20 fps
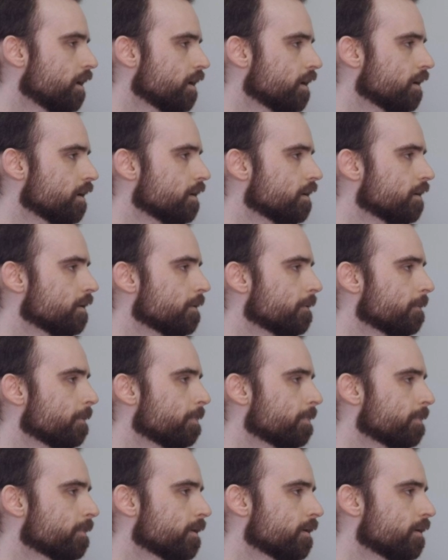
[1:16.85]

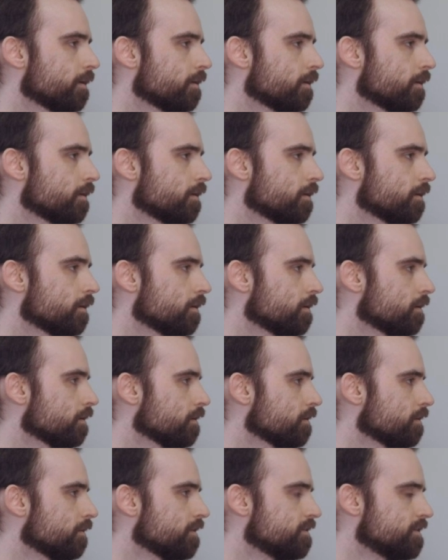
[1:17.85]

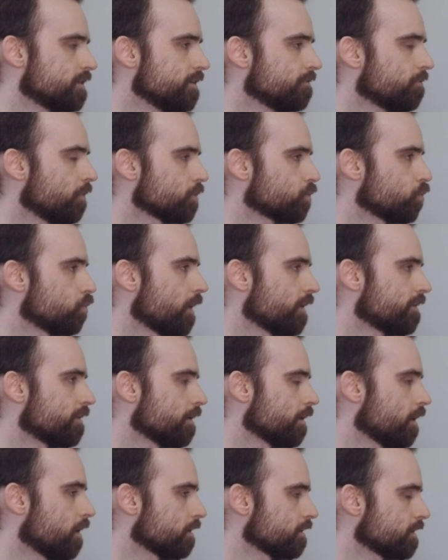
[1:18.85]
the default way
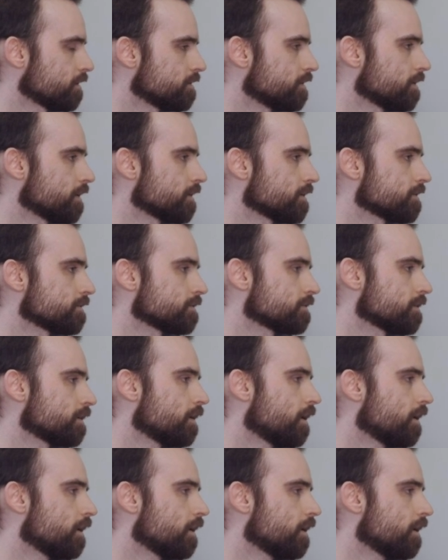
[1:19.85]
that Anki does,